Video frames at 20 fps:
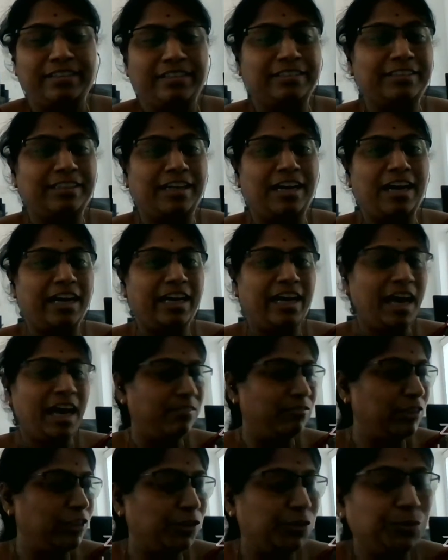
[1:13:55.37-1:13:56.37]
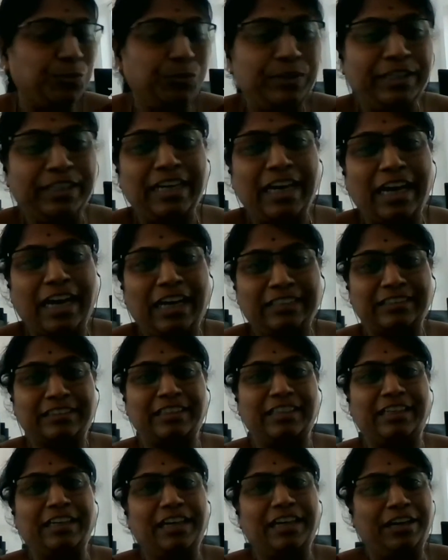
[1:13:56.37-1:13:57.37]
So I have a student
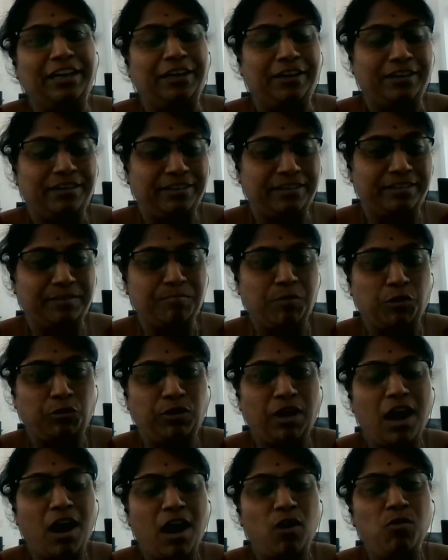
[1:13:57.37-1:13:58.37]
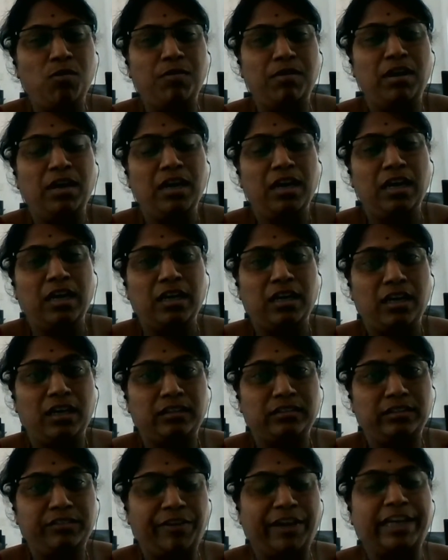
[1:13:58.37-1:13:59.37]
asking about how
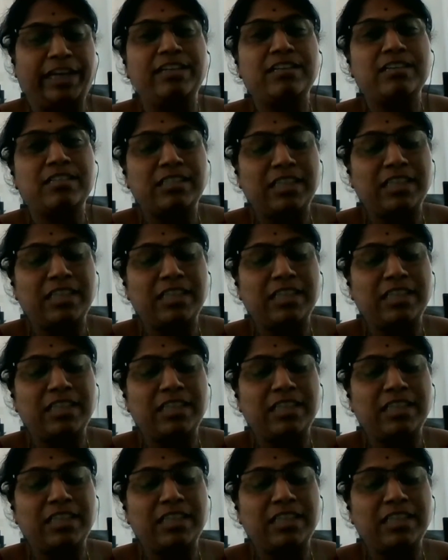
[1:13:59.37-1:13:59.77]
the various